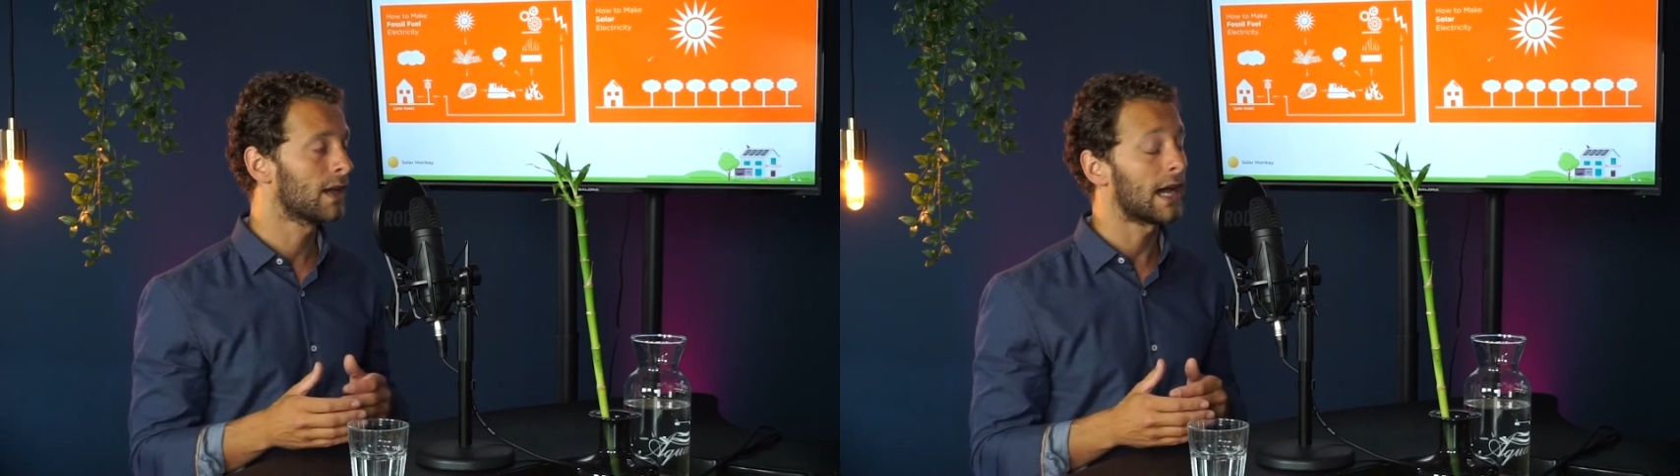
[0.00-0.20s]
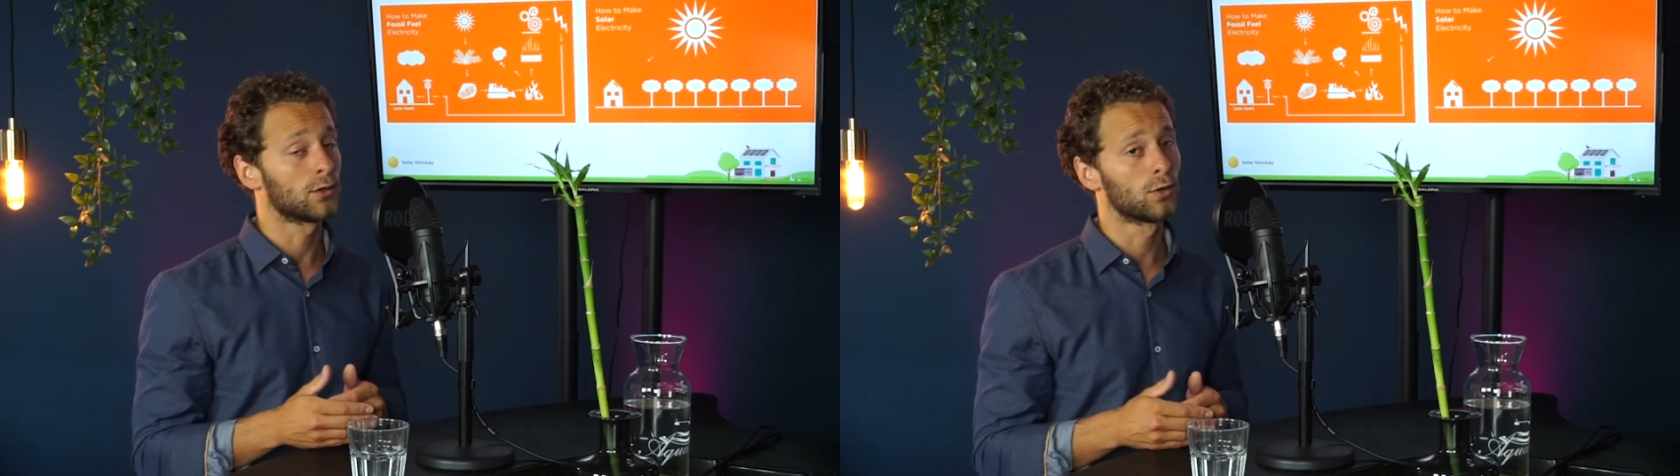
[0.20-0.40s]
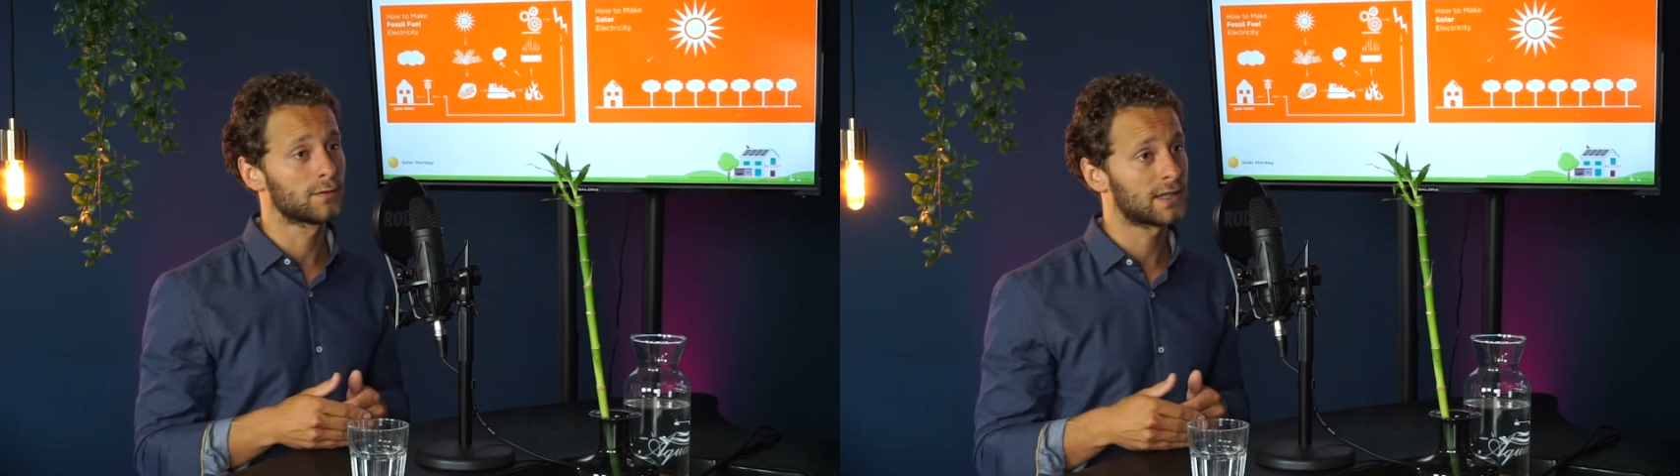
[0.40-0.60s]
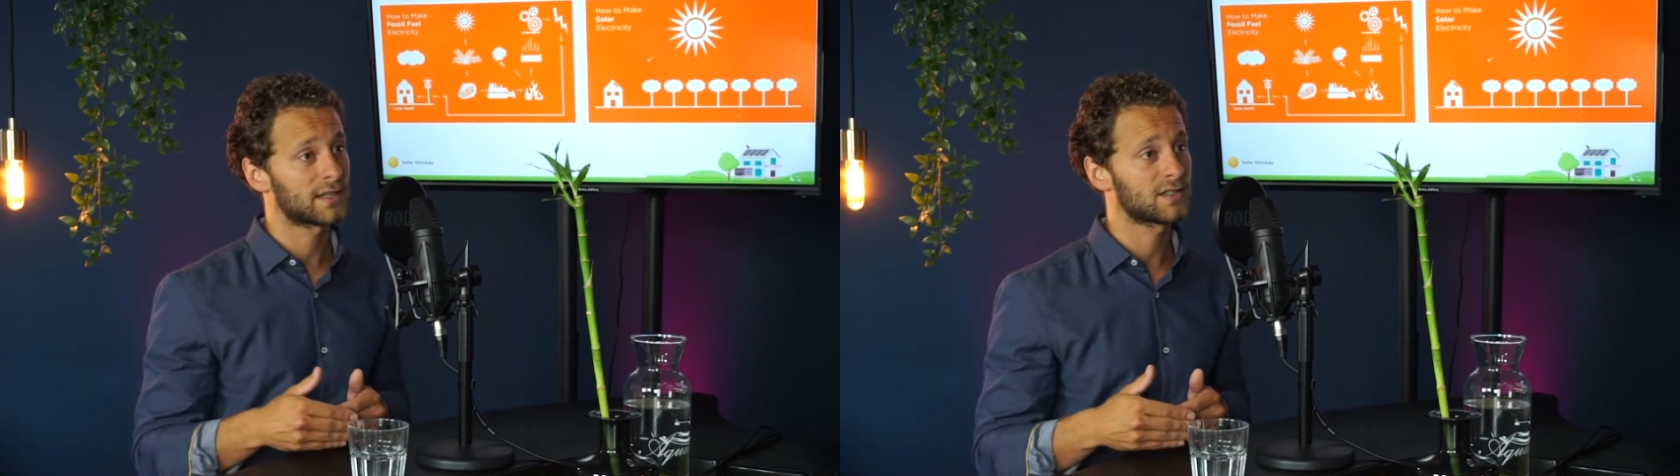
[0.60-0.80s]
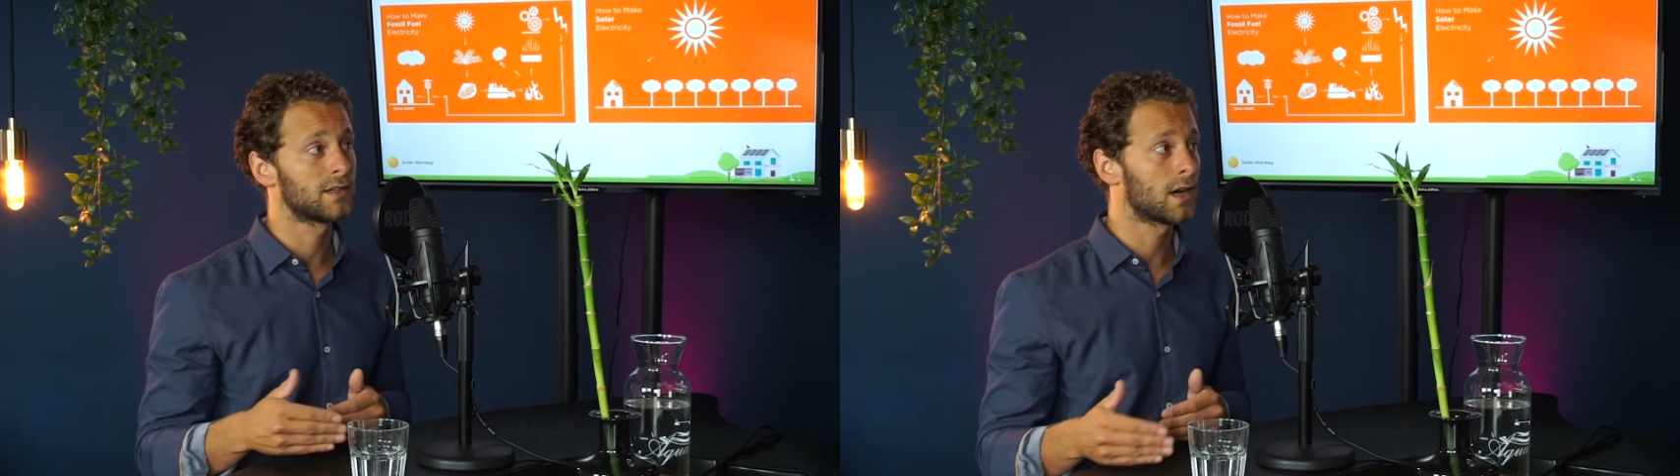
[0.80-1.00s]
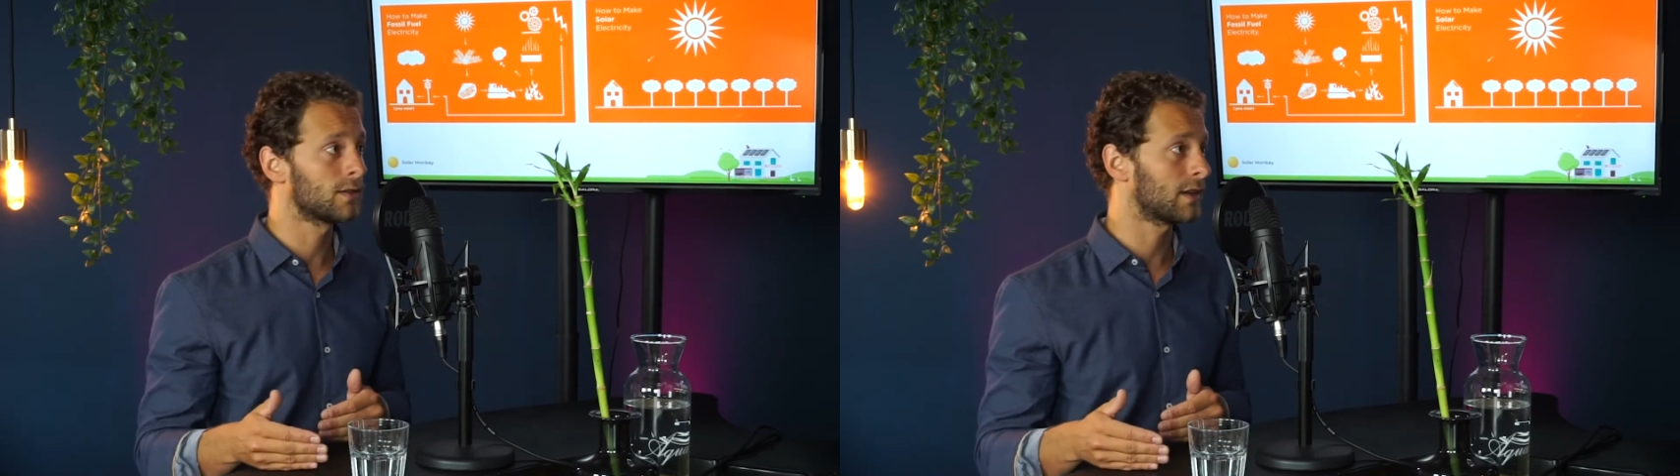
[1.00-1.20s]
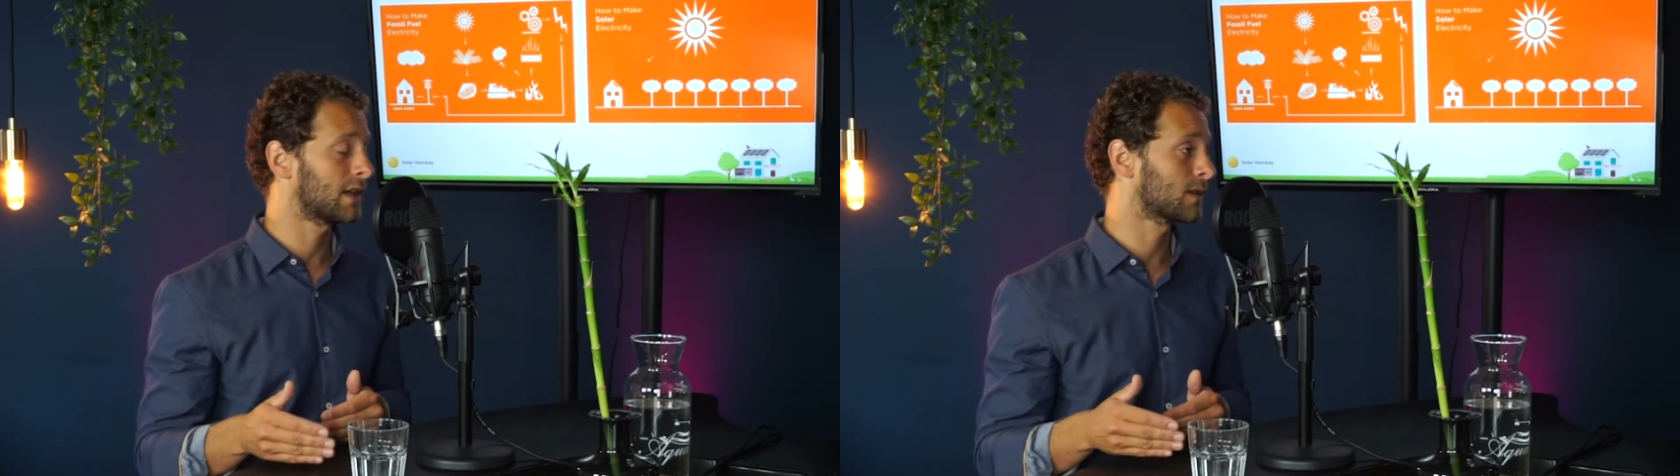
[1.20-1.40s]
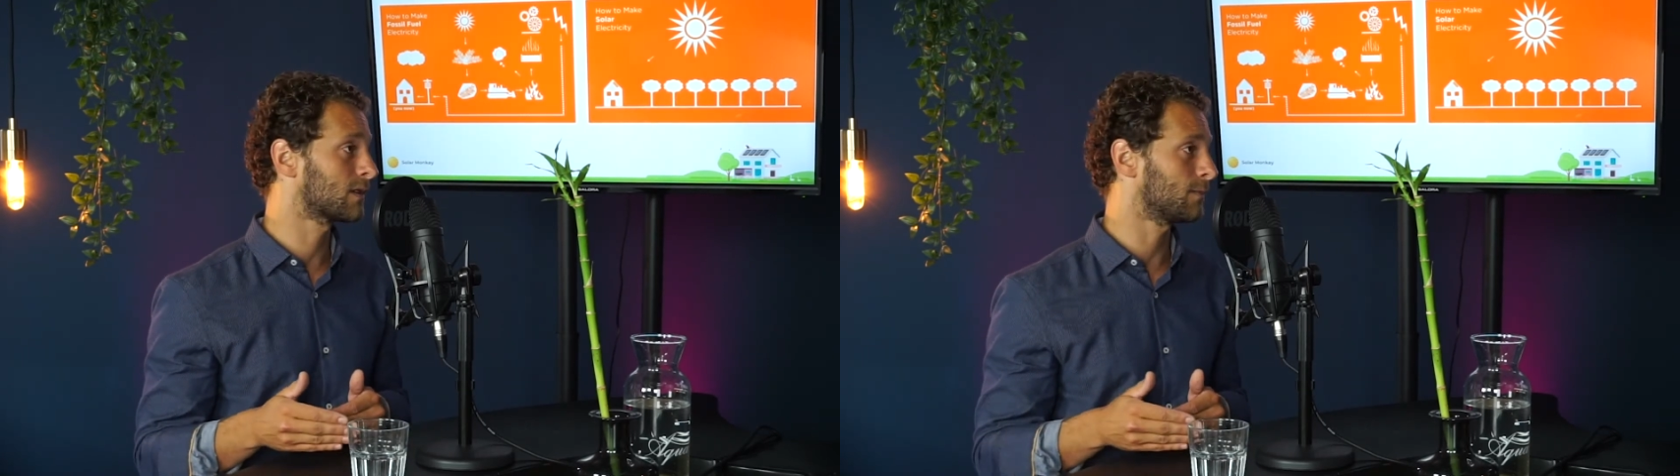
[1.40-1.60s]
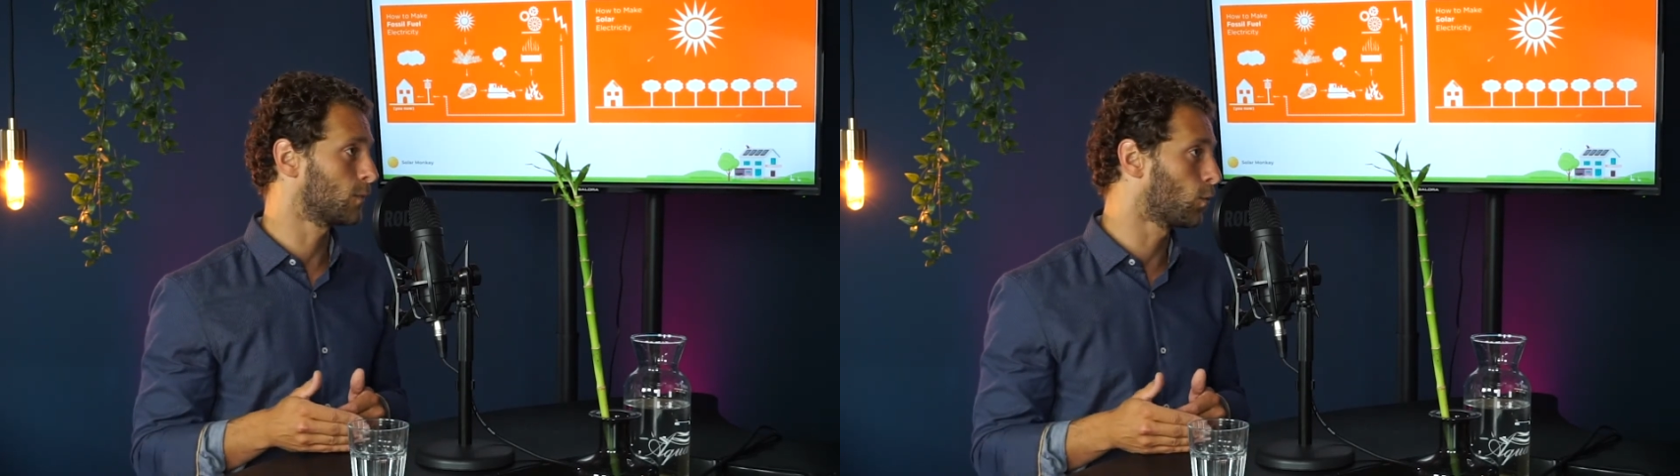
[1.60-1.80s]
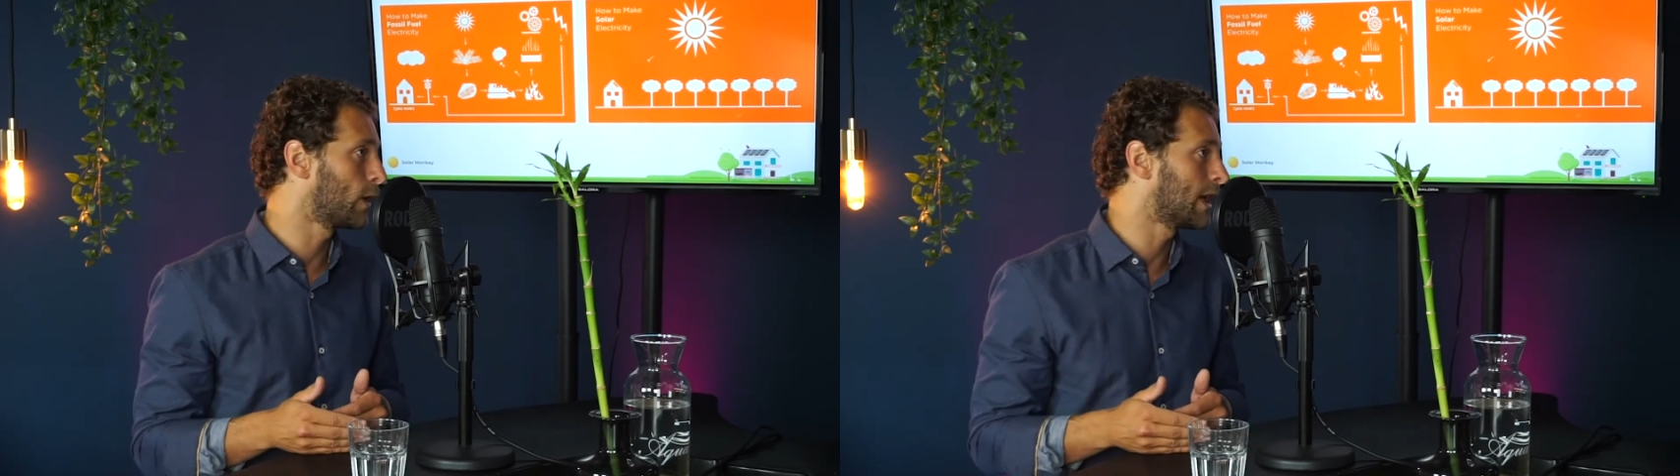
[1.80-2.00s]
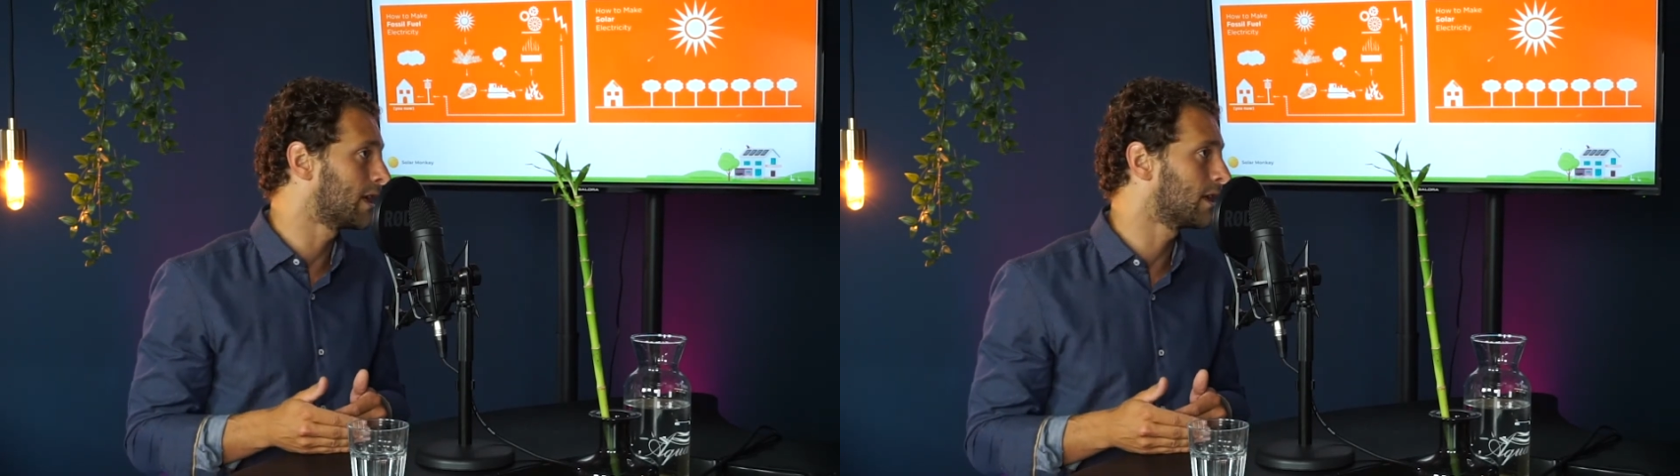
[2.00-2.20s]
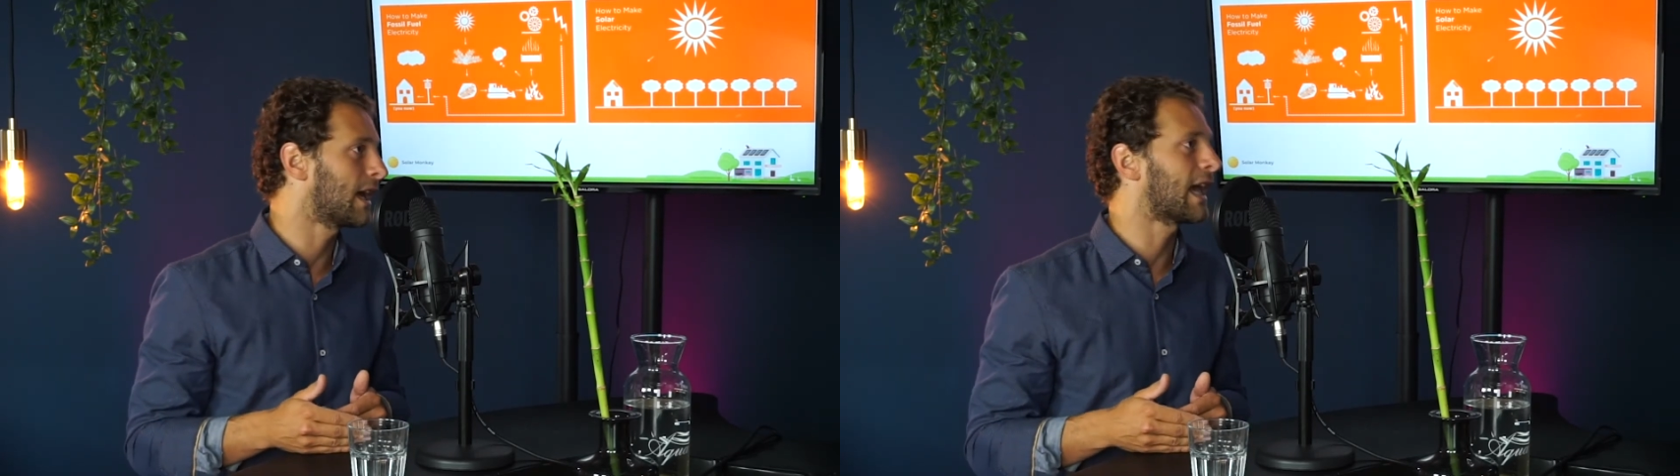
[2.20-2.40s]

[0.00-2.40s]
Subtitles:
And all of that is done within